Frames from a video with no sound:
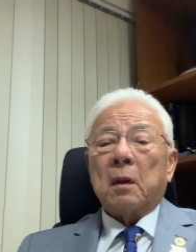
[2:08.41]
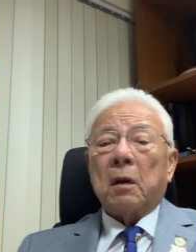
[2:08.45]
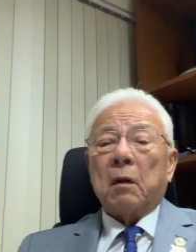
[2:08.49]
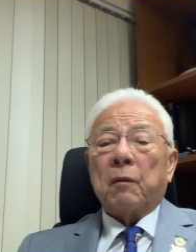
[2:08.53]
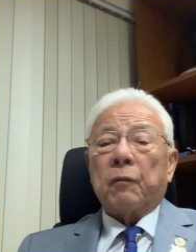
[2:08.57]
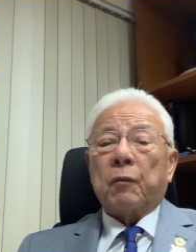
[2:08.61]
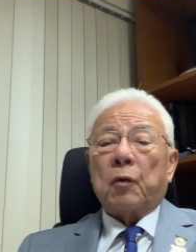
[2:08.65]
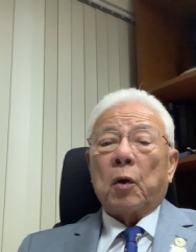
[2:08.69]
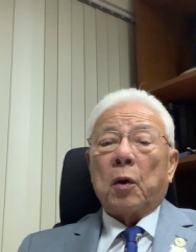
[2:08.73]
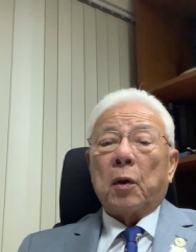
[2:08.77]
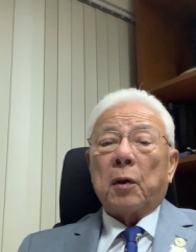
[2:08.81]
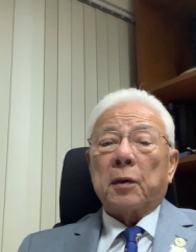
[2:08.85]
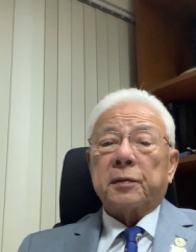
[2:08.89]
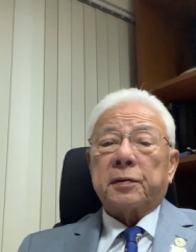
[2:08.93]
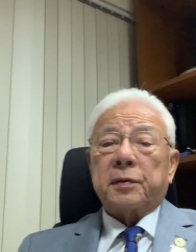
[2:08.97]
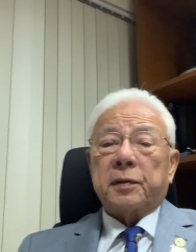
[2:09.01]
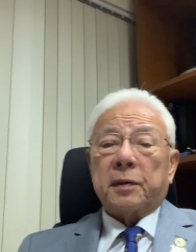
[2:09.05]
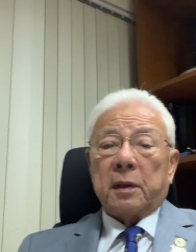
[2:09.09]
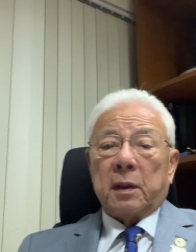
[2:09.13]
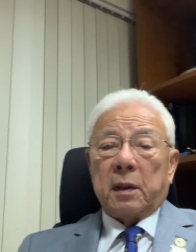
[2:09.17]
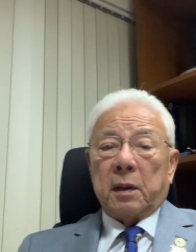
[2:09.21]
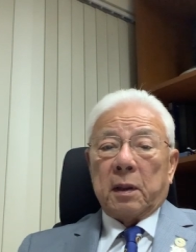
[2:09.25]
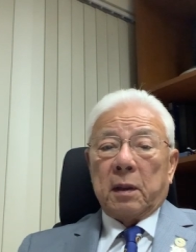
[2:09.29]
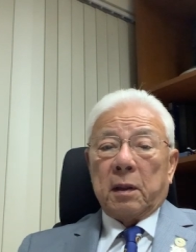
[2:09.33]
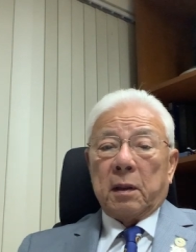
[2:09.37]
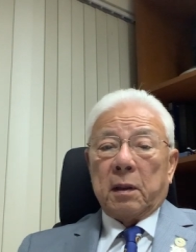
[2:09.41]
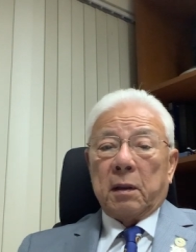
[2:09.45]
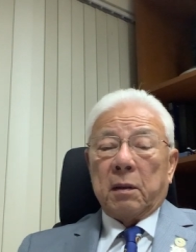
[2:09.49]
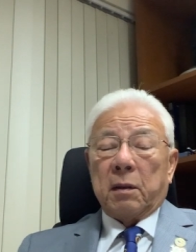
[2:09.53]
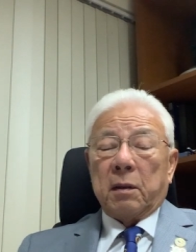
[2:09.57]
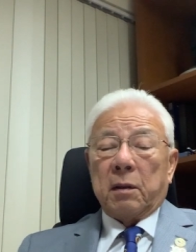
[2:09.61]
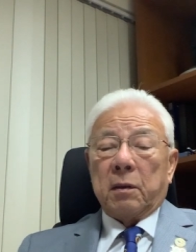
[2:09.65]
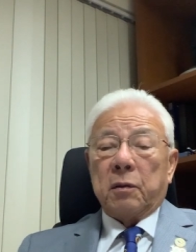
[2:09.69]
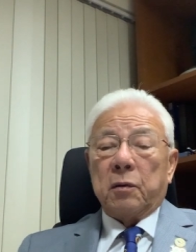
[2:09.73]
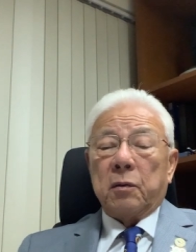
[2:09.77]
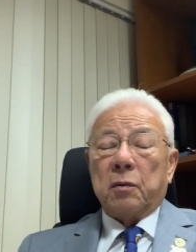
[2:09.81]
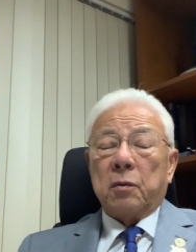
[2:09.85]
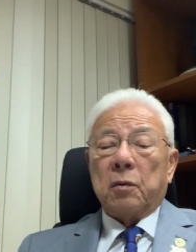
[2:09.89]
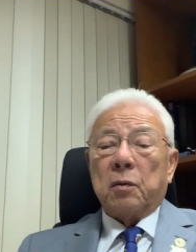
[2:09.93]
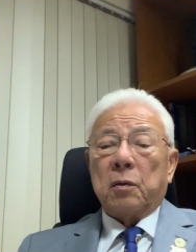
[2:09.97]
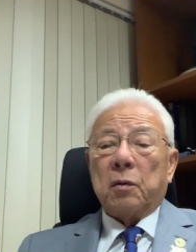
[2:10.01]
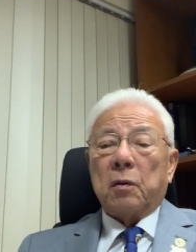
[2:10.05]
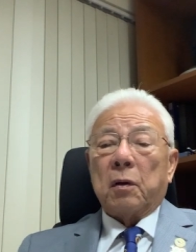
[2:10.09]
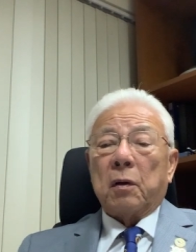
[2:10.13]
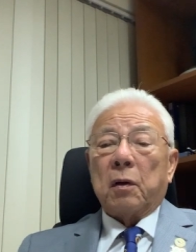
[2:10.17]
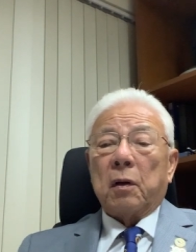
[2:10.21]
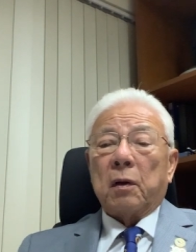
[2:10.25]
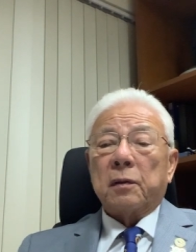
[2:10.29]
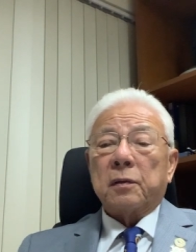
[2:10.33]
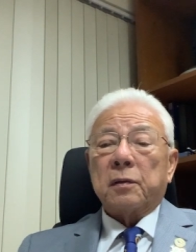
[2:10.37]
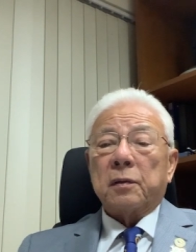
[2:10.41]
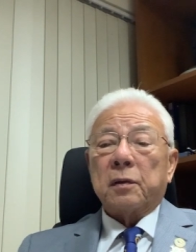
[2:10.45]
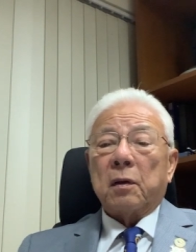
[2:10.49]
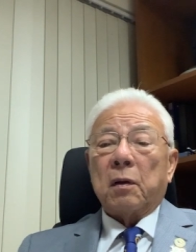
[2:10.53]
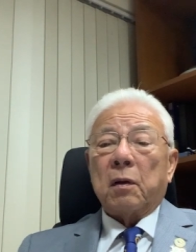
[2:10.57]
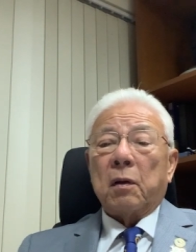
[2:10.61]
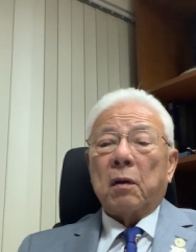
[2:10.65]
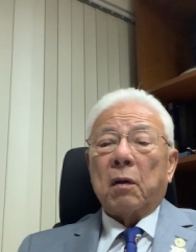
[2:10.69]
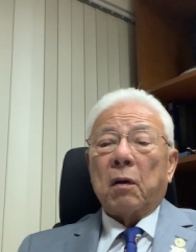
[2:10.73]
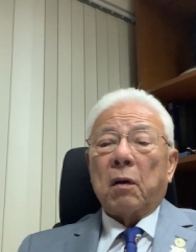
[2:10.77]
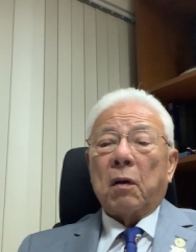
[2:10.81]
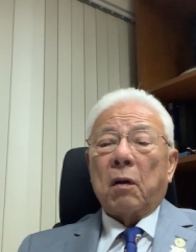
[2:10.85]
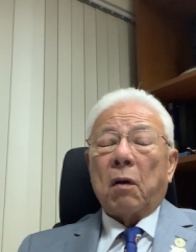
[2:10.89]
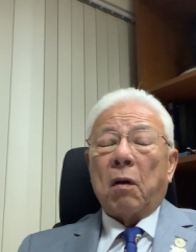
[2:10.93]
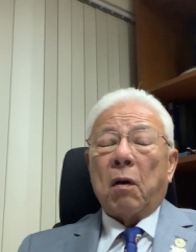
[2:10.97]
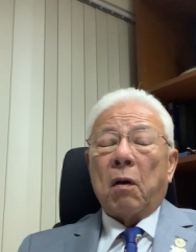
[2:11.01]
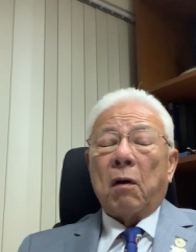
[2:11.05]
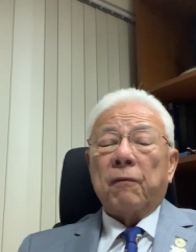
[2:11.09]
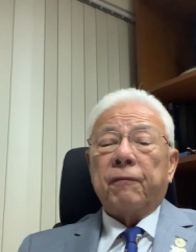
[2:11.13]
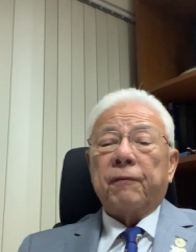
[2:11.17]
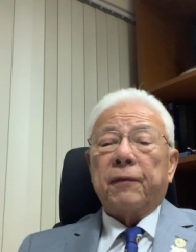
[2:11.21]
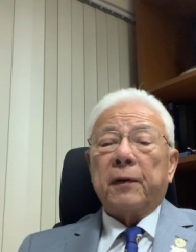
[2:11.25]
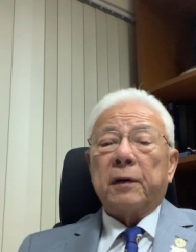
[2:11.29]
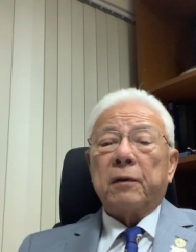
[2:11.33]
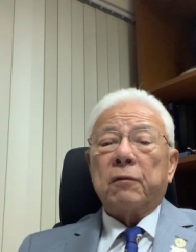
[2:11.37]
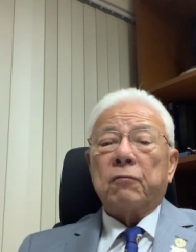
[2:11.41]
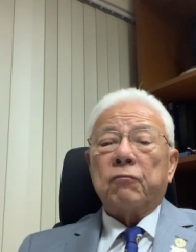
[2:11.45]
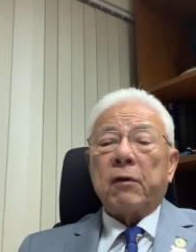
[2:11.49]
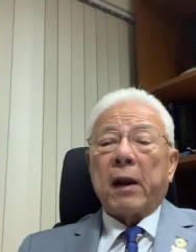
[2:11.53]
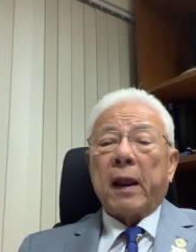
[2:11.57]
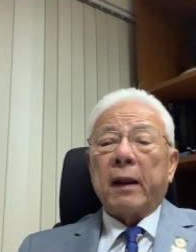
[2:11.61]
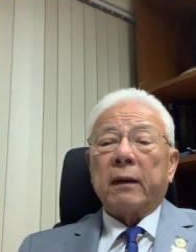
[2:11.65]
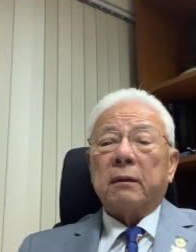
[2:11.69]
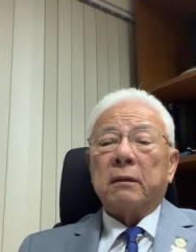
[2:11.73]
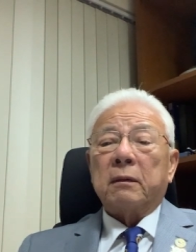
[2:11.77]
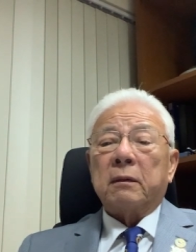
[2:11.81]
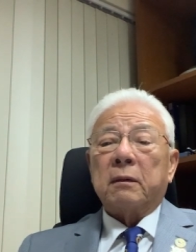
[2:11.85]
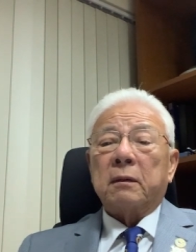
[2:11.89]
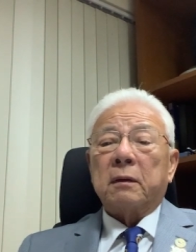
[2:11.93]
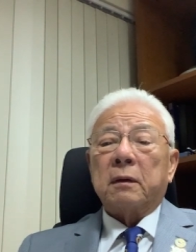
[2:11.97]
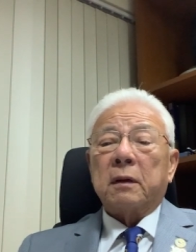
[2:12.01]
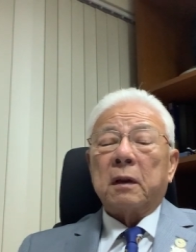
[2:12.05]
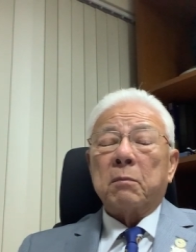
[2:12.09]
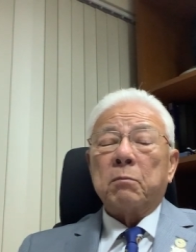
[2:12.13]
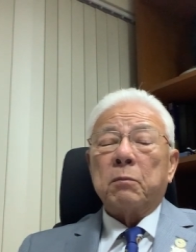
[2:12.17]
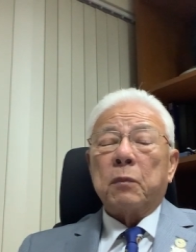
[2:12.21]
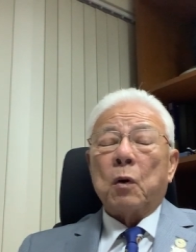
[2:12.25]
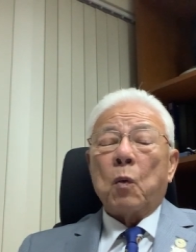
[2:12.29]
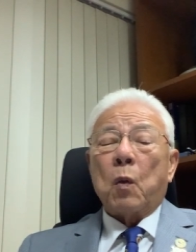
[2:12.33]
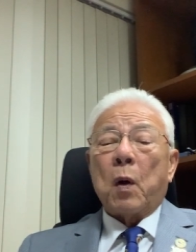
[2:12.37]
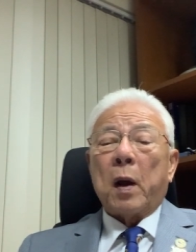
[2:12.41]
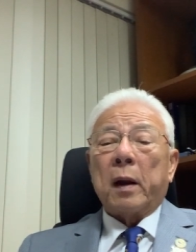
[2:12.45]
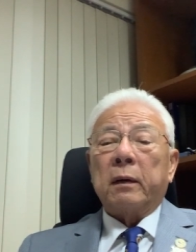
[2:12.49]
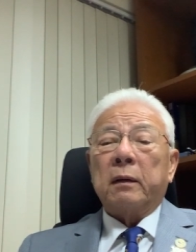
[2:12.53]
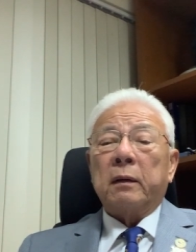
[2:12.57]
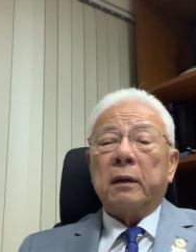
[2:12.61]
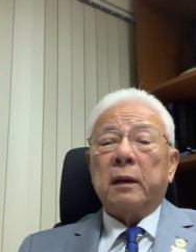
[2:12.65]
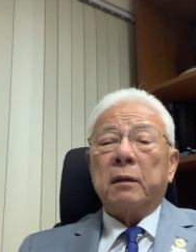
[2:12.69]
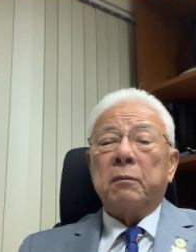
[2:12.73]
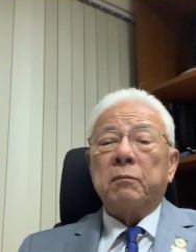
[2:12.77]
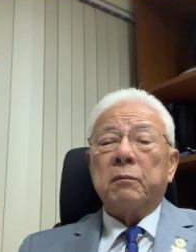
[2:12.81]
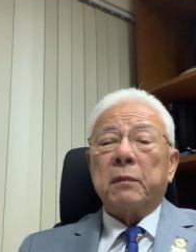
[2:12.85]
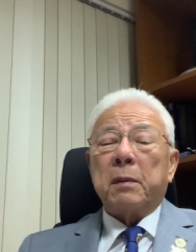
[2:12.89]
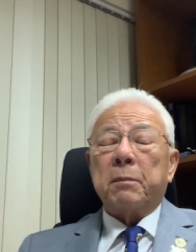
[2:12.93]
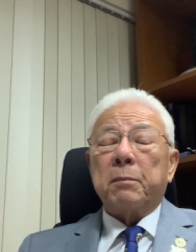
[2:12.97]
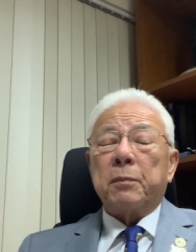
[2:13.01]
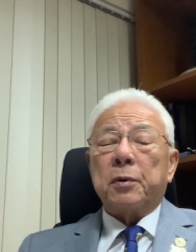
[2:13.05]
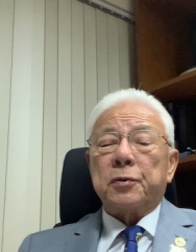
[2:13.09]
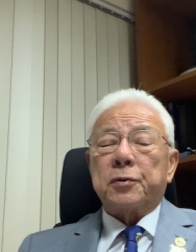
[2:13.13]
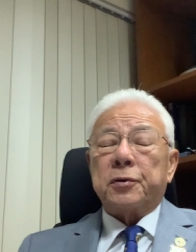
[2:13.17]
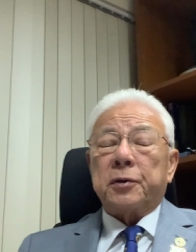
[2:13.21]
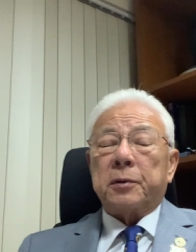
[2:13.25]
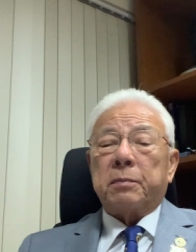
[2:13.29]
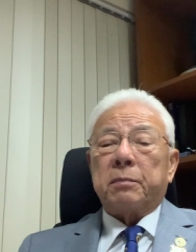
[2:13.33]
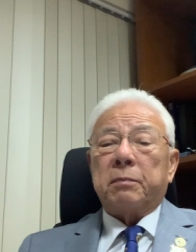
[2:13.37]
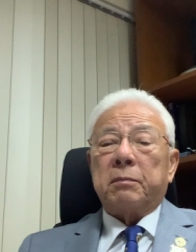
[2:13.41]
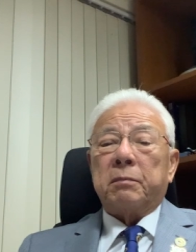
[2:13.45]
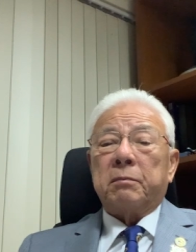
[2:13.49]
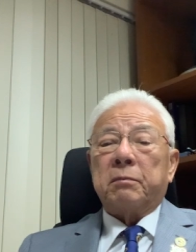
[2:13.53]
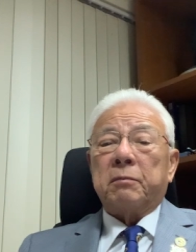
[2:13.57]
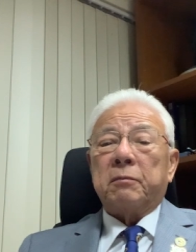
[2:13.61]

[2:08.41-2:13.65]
Of course, you often rank number one in membership